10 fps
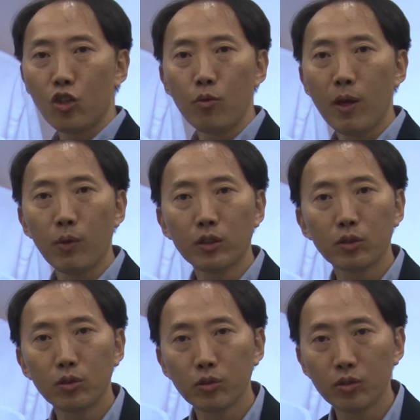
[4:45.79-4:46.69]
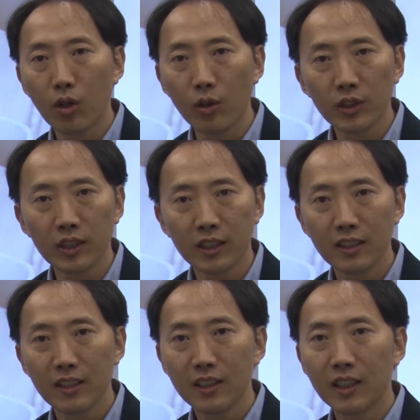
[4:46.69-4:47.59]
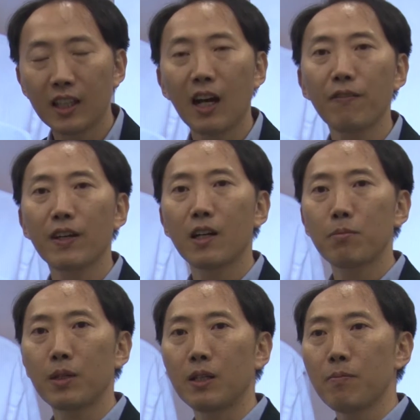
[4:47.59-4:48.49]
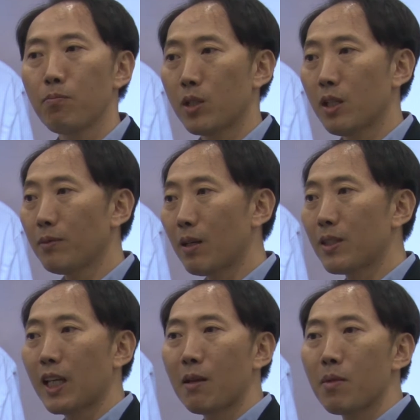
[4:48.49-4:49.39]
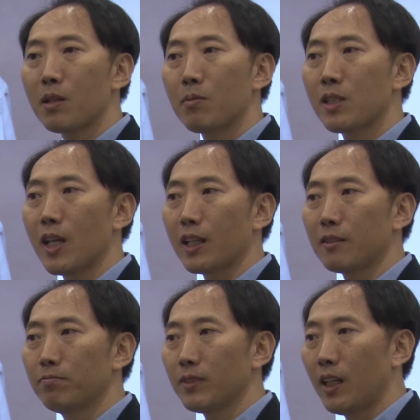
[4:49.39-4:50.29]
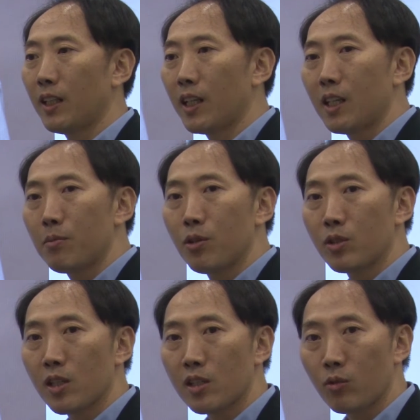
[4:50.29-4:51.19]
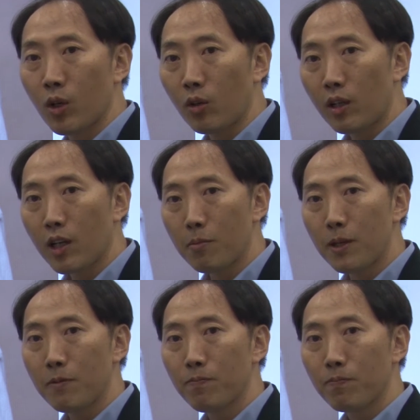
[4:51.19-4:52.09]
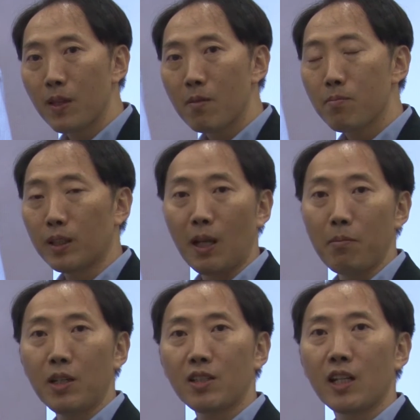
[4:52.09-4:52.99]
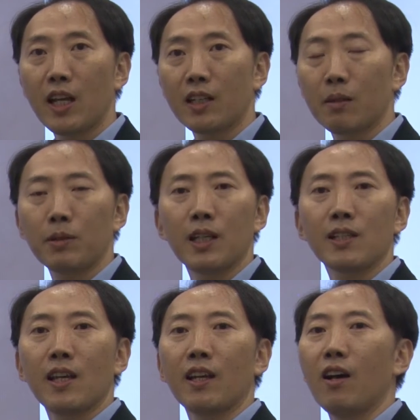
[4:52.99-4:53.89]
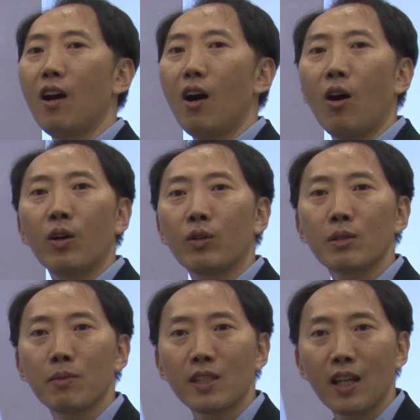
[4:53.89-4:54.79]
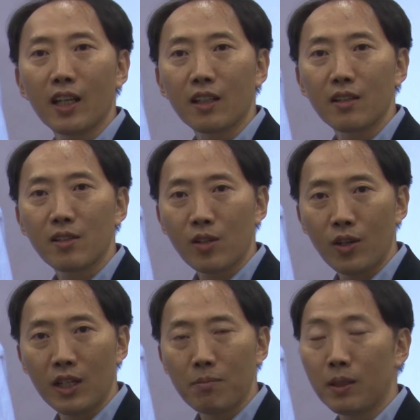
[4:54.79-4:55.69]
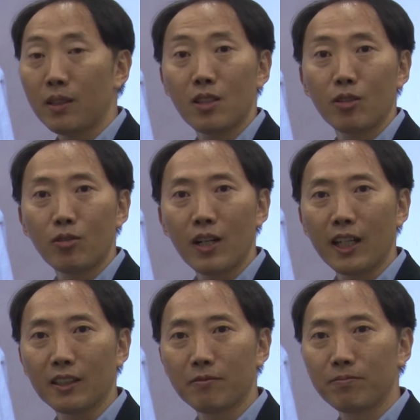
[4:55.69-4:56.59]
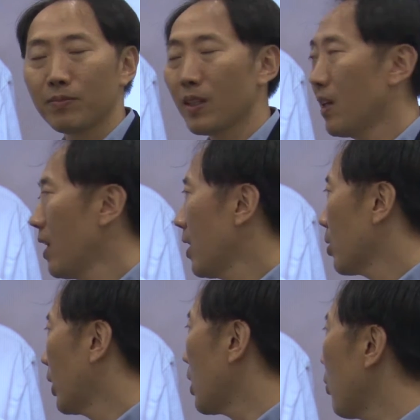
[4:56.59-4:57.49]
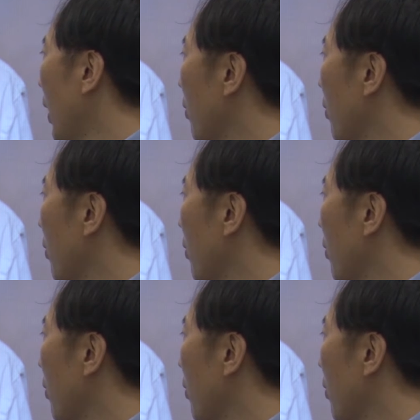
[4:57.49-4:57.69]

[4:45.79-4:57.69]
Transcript: you may want to order the cafe coffee, but sometimes they can make a mistake, and they give you just a regular coffee, but 10 minutes later, if they say, oh, it was a mistake, sorry, but it's too late. So that's why